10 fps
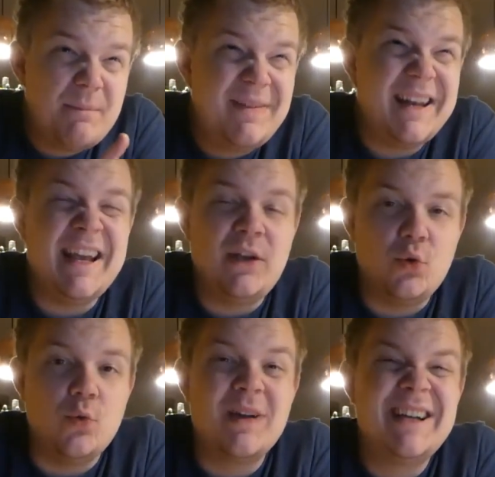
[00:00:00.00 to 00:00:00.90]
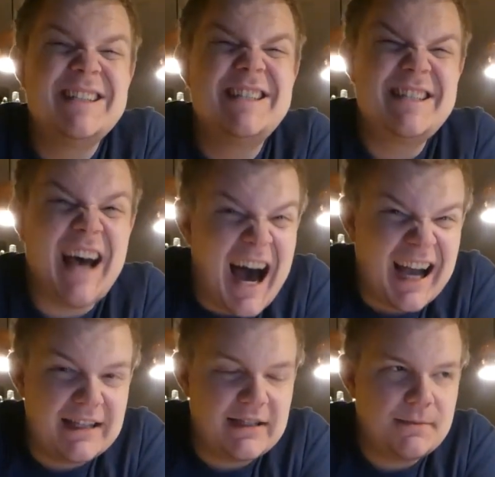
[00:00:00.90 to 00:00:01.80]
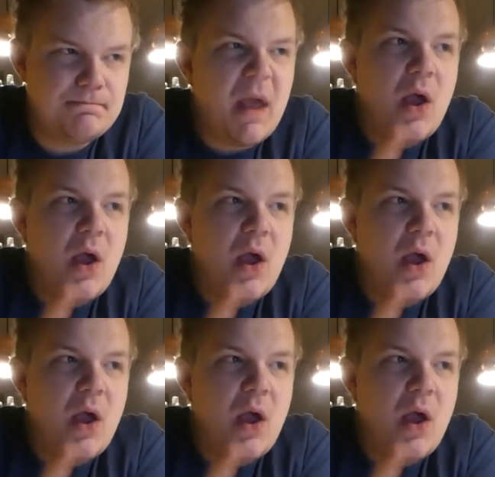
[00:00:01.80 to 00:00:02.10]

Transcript: playing group size.